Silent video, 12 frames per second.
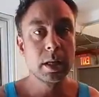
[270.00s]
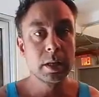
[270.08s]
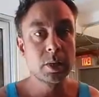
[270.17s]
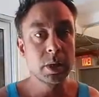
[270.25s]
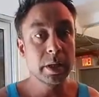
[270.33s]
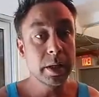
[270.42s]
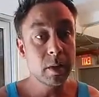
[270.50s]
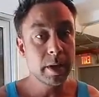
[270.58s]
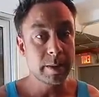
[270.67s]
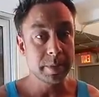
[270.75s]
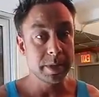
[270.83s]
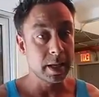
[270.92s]
Jerky
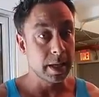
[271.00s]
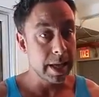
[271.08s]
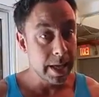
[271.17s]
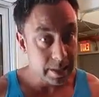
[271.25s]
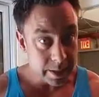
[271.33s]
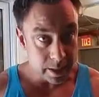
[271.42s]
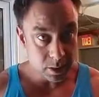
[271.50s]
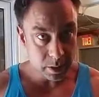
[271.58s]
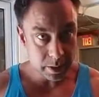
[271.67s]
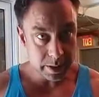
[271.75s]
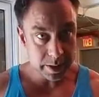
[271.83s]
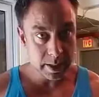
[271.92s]
reps are A,
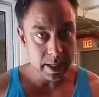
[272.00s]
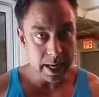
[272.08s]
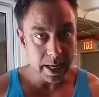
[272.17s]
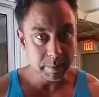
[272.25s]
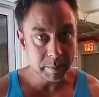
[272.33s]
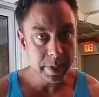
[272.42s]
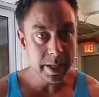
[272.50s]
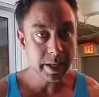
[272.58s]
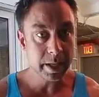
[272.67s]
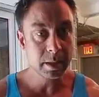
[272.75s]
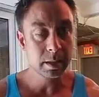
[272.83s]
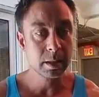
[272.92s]
dangerous, and
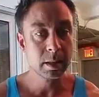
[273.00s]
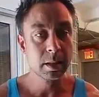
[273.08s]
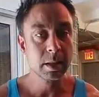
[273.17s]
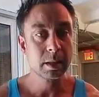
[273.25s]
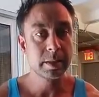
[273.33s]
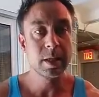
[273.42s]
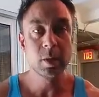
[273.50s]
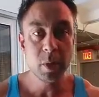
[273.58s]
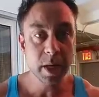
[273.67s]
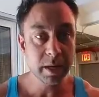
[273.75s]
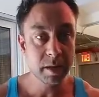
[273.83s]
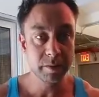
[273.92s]
B, they're not
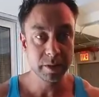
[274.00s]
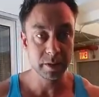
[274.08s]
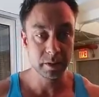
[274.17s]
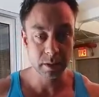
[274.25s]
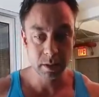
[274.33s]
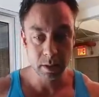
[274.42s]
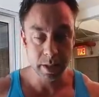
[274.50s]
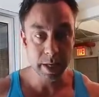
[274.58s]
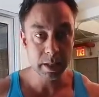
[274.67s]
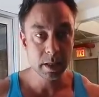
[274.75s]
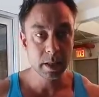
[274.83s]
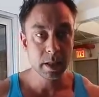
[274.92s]
doing anything for you,
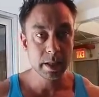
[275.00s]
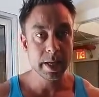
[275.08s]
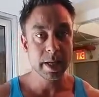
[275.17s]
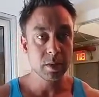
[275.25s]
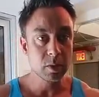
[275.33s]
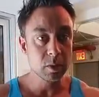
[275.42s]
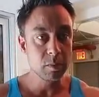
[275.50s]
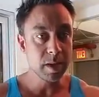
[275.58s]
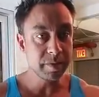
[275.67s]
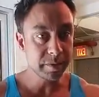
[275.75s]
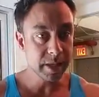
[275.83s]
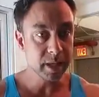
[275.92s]
okay? Yeah, you're
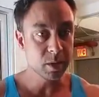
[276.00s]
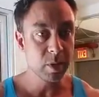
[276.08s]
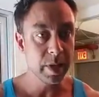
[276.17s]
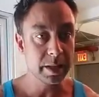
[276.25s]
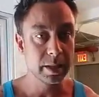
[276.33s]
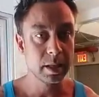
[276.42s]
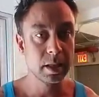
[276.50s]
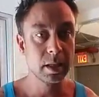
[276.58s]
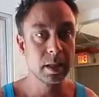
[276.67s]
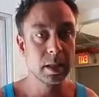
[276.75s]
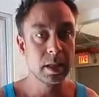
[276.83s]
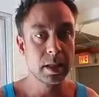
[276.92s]
lifting the weight.
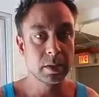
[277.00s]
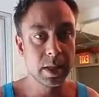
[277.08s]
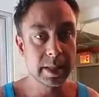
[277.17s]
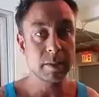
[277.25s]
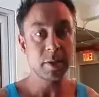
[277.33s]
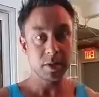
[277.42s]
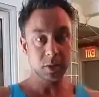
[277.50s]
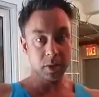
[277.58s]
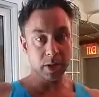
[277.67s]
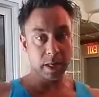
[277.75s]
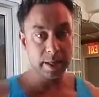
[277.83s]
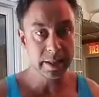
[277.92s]
So like someone who's
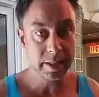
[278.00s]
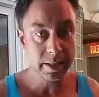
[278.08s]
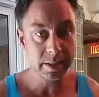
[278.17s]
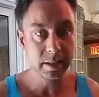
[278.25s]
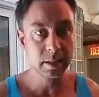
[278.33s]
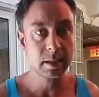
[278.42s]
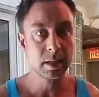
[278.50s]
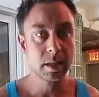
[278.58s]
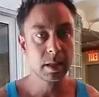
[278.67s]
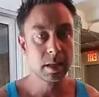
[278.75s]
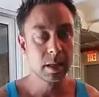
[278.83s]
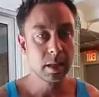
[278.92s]
curling like this,
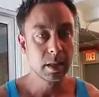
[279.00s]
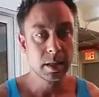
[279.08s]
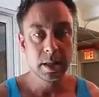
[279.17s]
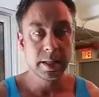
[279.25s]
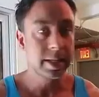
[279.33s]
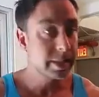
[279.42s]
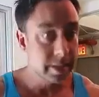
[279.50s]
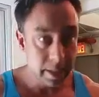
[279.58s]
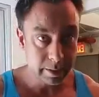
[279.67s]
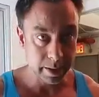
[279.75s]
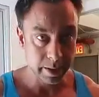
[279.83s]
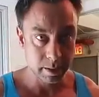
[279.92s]
it does
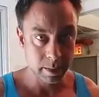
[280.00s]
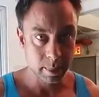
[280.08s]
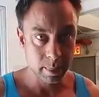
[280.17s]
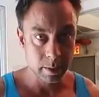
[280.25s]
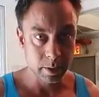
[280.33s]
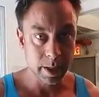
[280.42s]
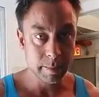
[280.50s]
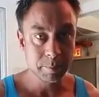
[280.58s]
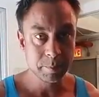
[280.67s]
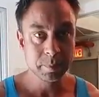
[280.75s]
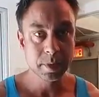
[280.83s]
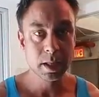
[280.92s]
nothing, okay?
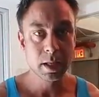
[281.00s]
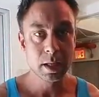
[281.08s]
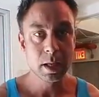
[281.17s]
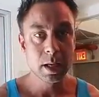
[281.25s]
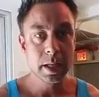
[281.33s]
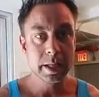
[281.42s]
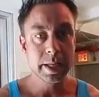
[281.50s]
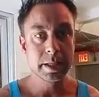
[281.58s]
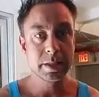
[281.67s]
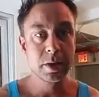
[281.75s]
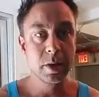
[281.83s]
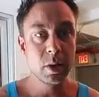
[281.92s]

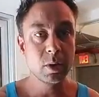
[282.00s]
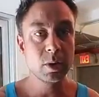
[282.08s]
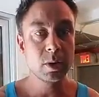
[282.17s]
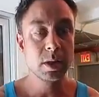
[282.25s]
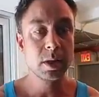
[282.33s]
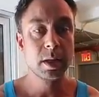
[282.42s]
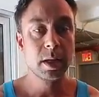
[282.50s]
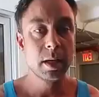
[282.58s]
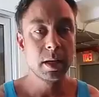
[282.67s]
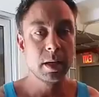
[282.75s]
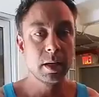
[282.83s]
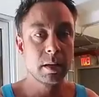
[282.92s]
There's no
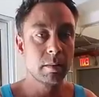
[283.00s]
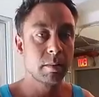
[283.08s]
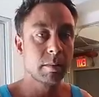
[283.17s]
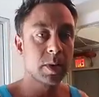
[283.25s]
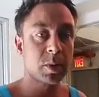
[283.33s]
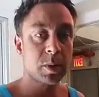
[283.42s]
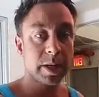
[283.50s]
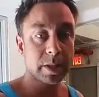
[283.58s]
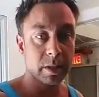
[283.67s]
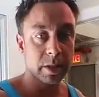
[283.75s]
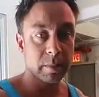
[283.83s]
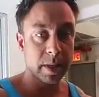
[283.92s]

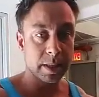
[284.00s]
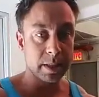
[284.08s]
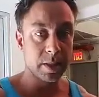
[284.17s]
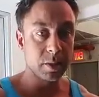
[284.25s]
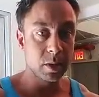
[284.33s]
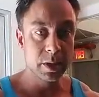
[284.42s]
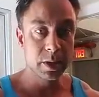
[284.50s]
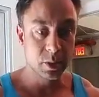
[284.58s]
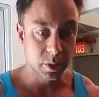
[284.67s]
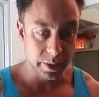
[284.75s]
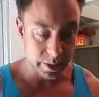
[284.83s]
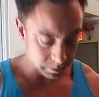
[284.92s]
stress on the muscle, it's all in the
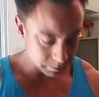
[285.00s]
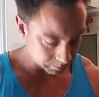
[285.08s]
joints.